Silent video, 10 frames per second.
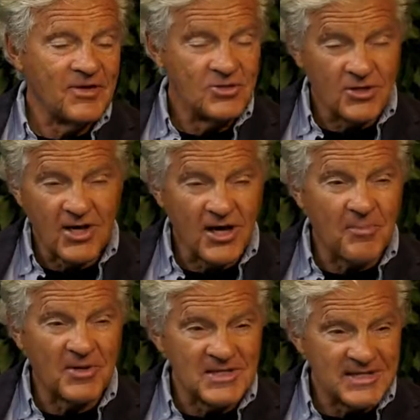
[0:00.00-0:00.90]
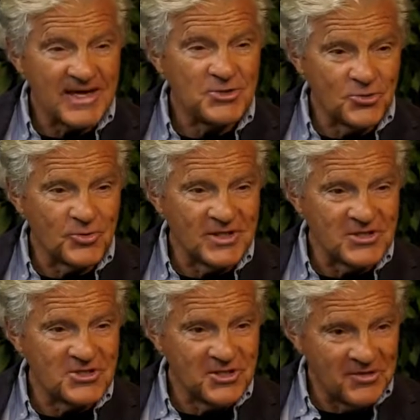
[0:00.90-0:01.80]
took a couple of centuries
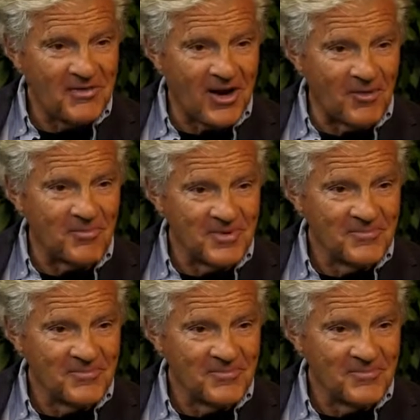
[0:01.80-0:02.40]
to develop.